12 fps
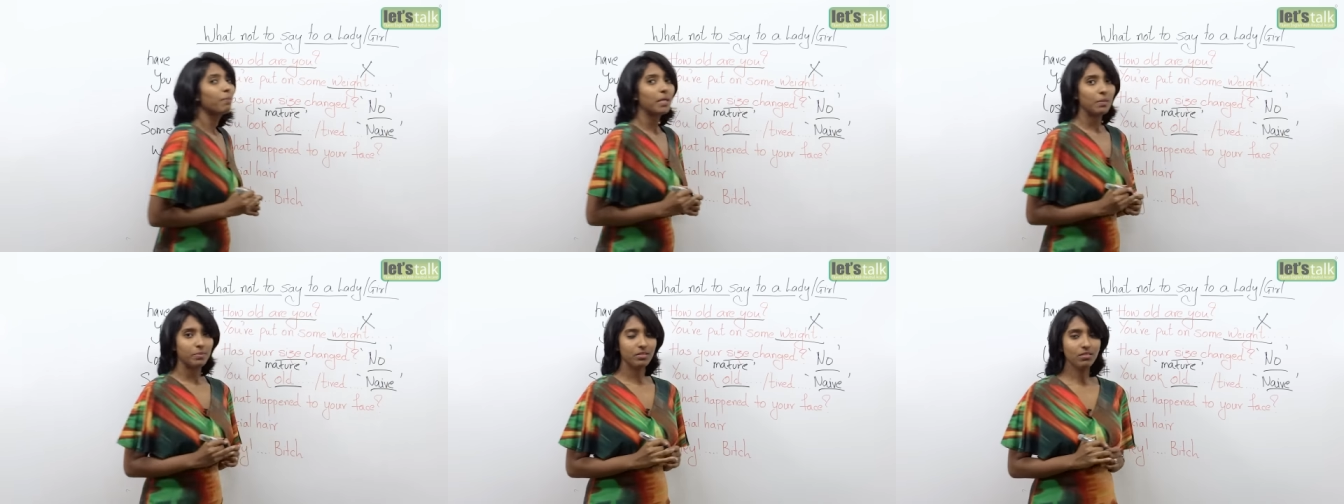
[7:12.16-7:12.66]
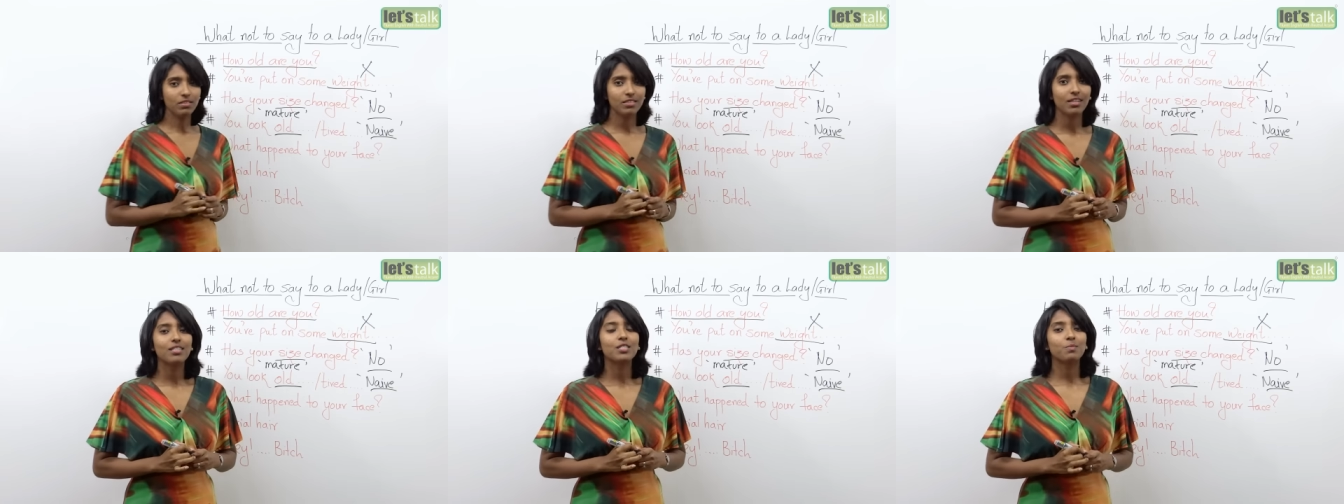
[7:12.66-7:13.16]
People,
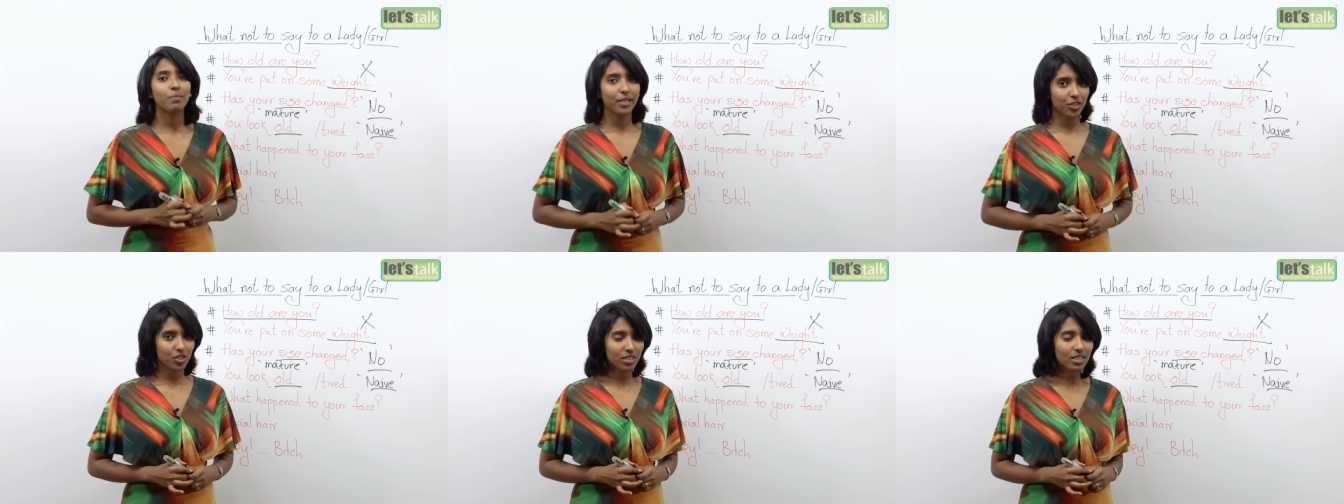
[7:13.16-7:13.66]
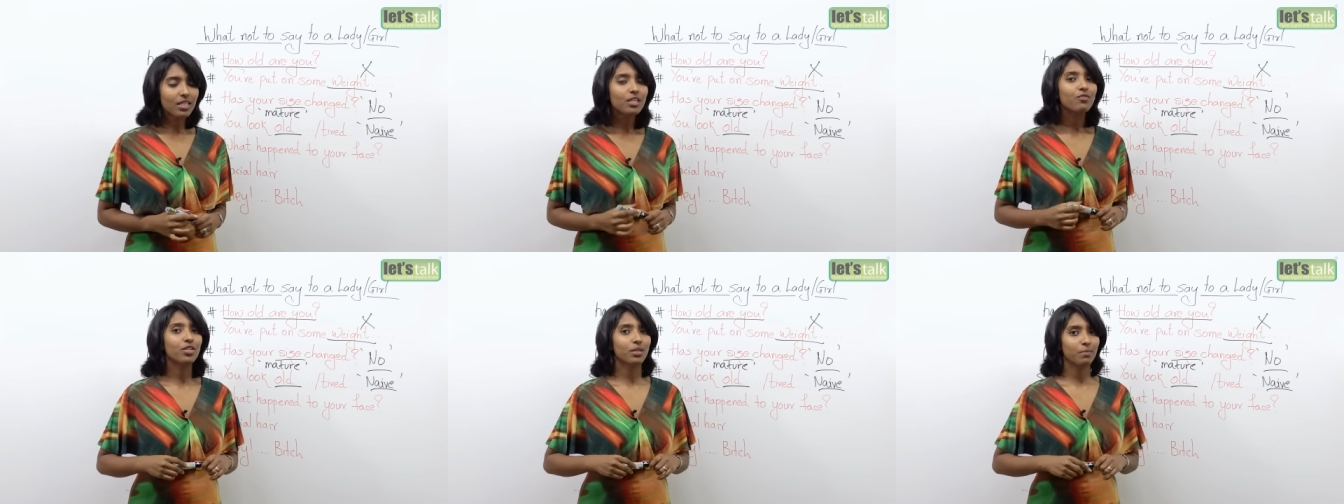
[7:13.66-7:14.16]
especially
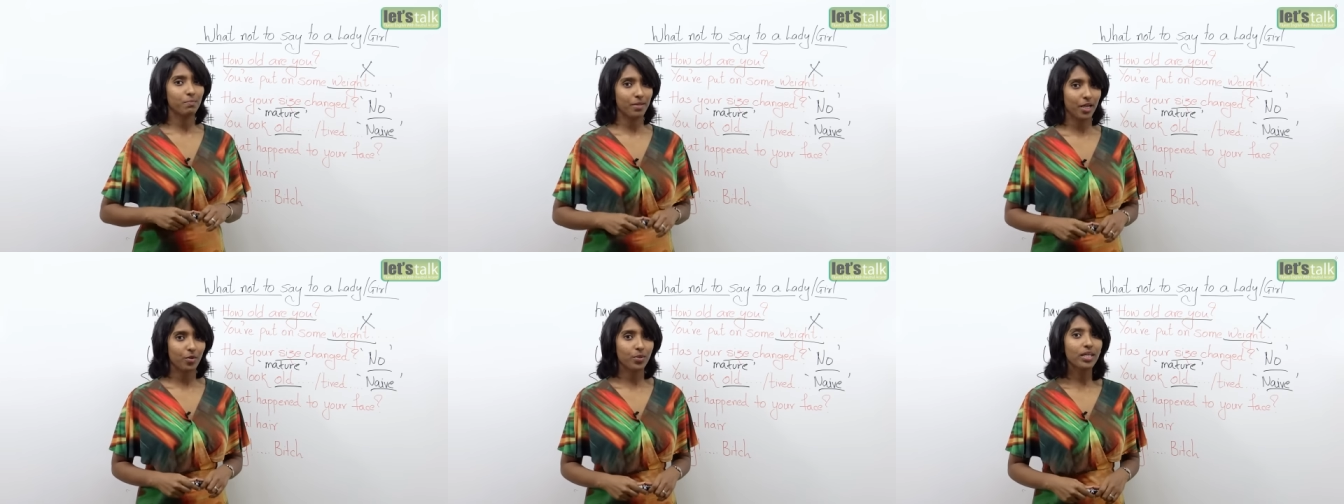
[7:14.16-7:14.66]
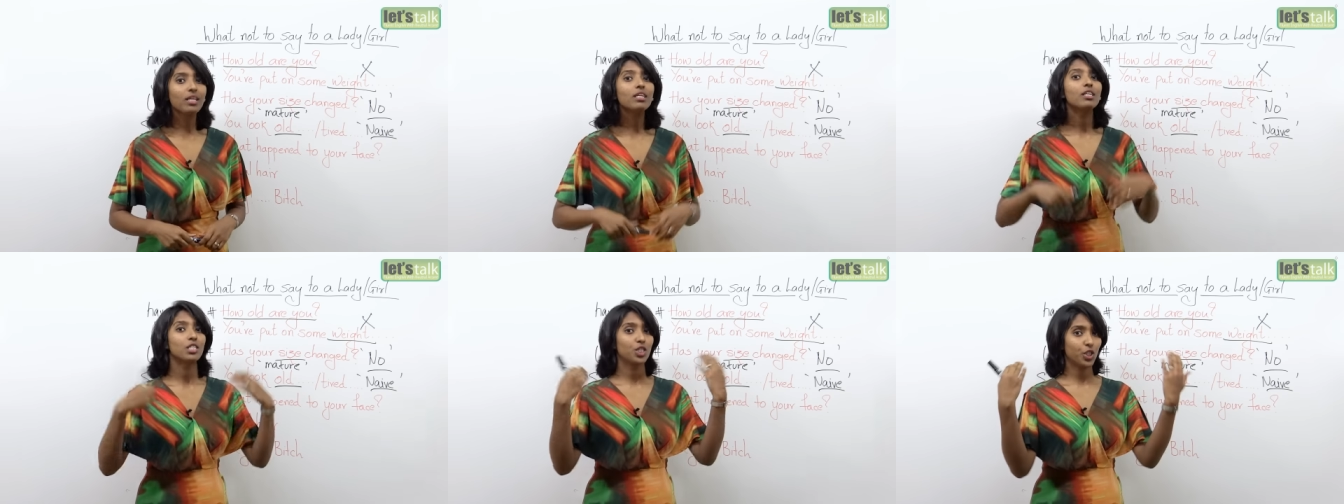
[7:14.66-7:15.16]
if you're comparing
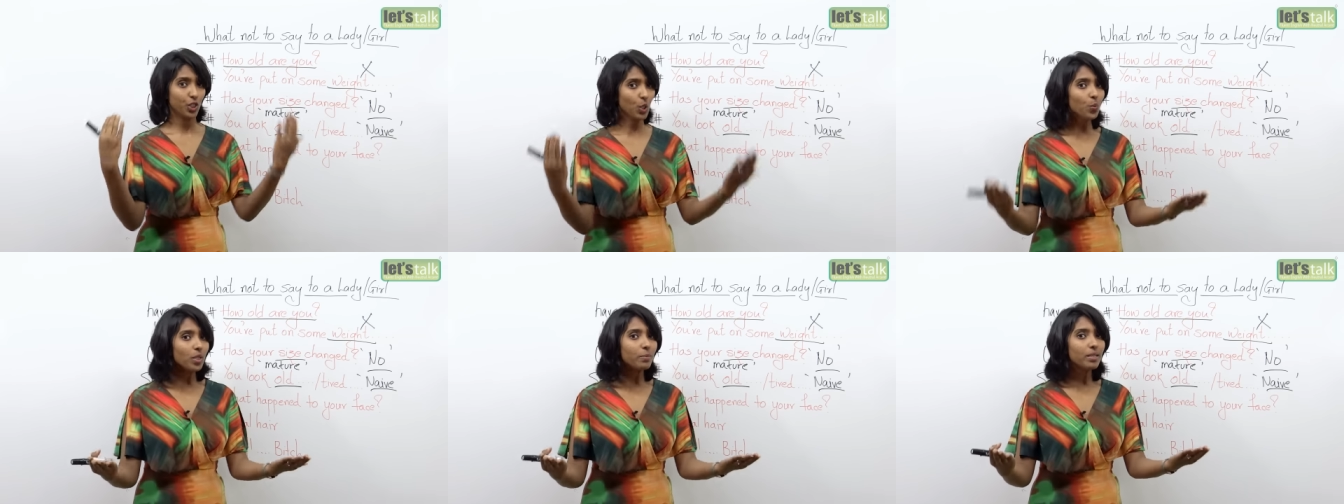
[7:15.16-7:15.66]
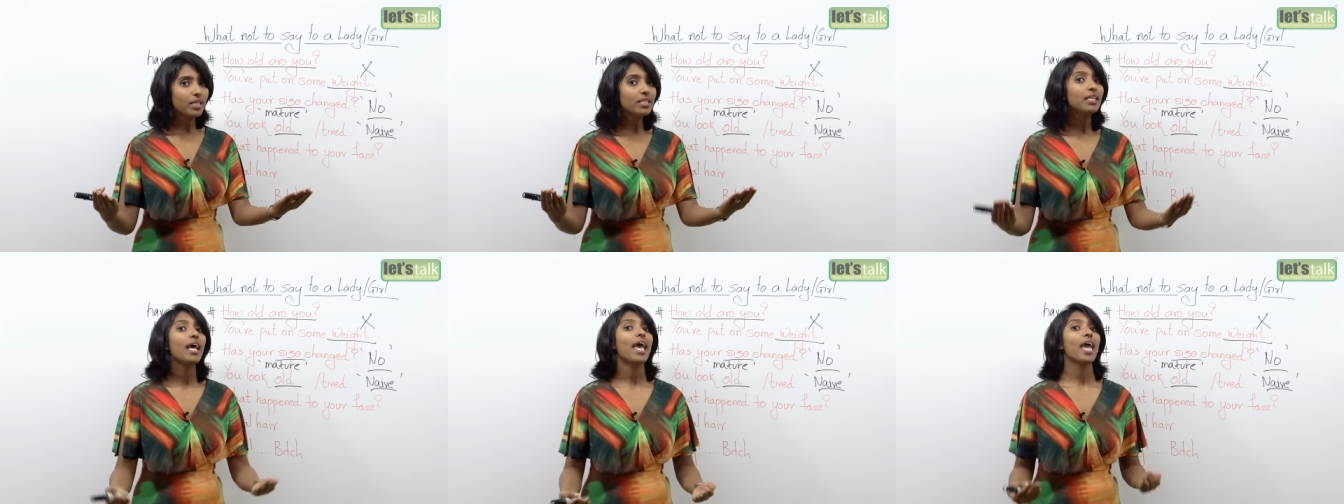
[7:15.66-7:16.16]
two women
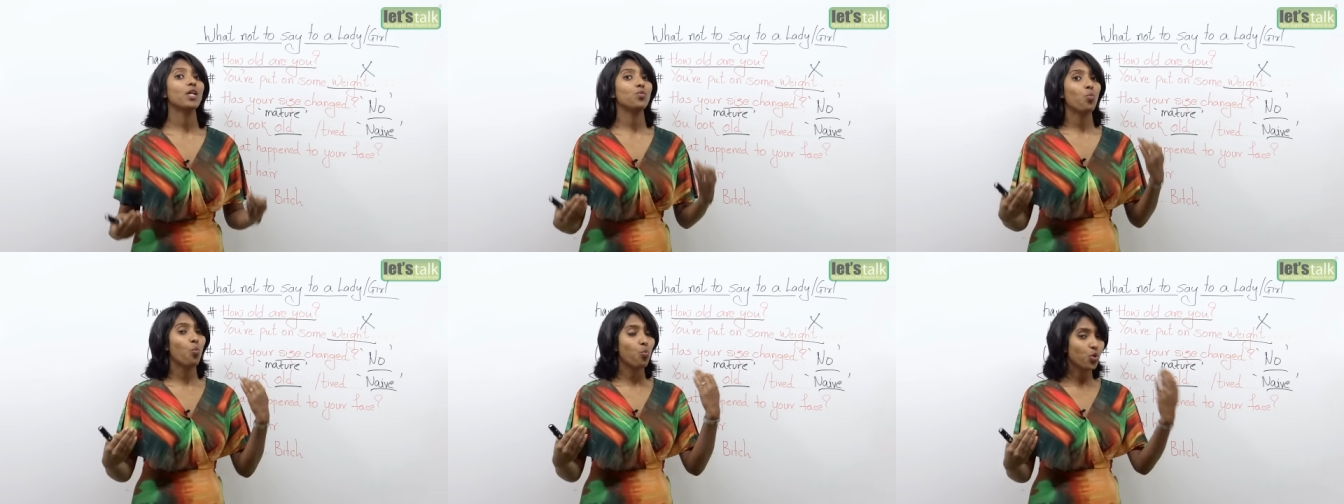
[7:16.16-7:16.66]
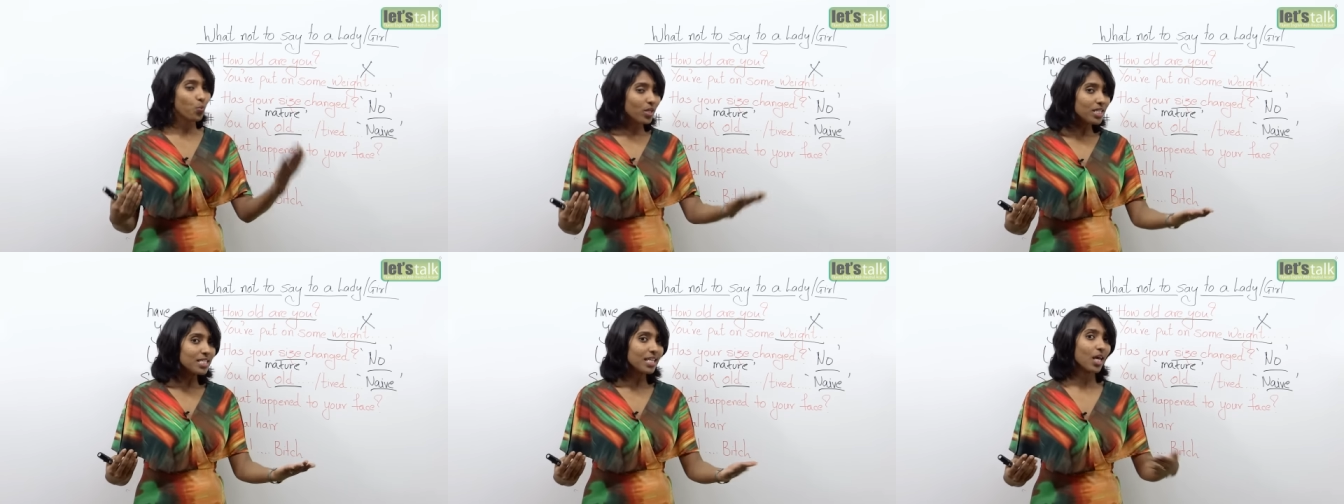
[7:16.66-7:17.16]
and you
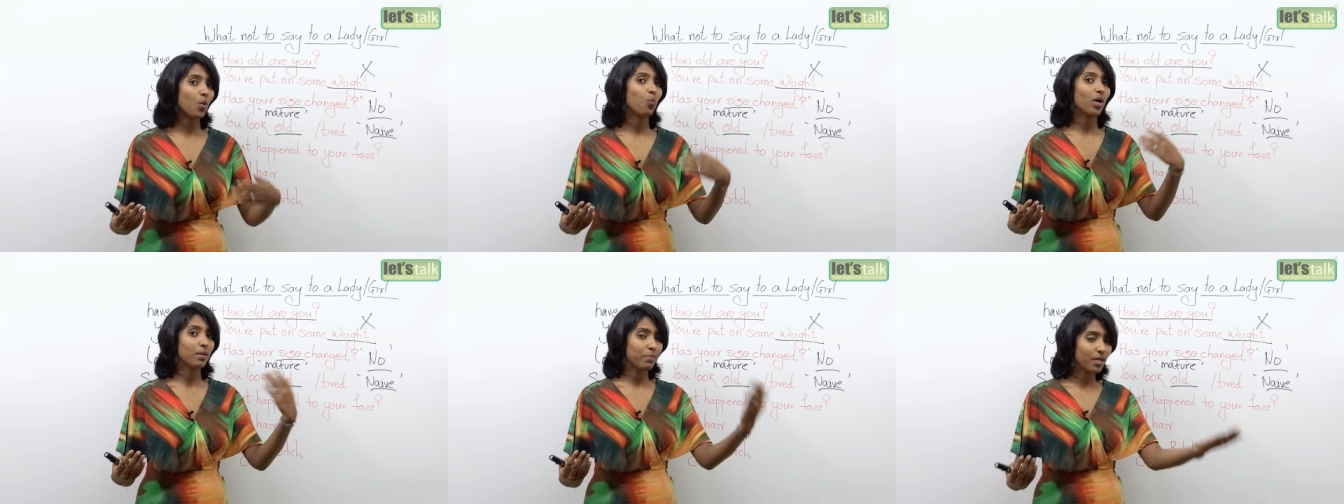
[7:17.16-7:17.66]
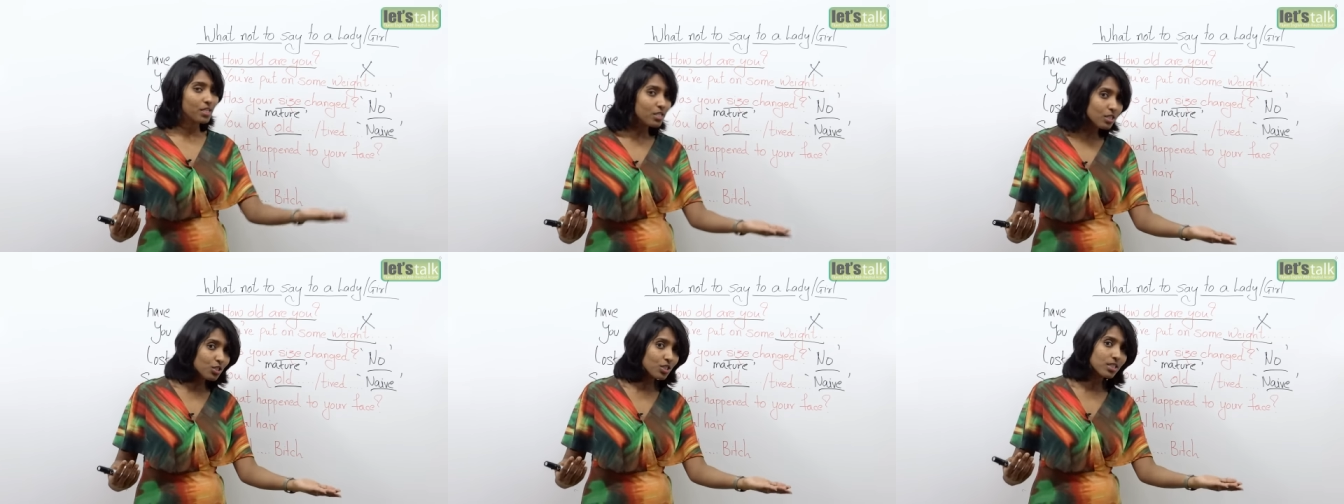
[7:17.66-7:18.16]
want to say one
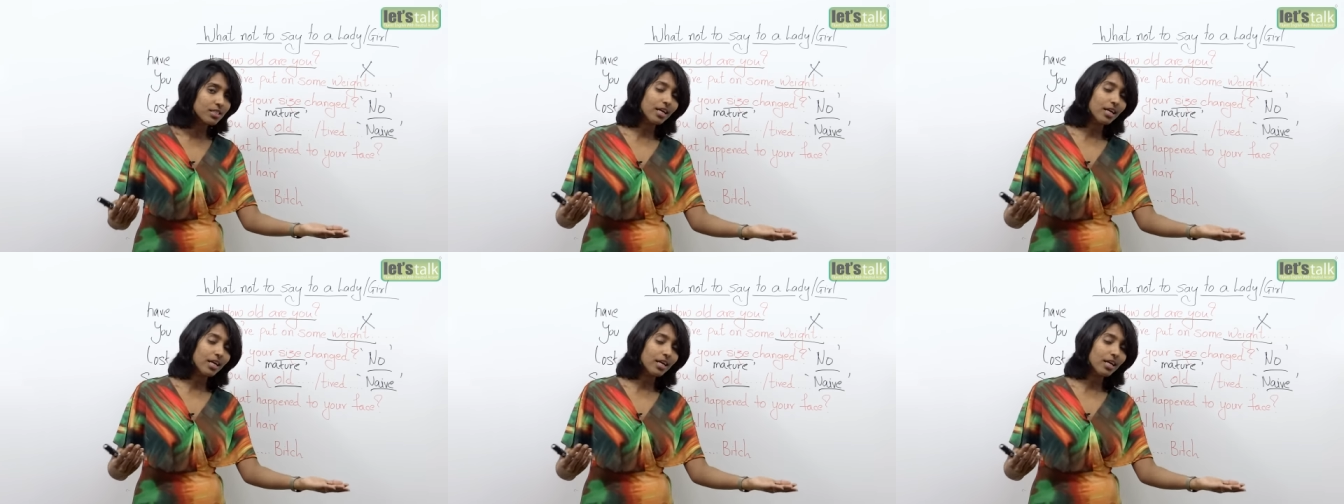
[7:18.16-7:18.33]
person looks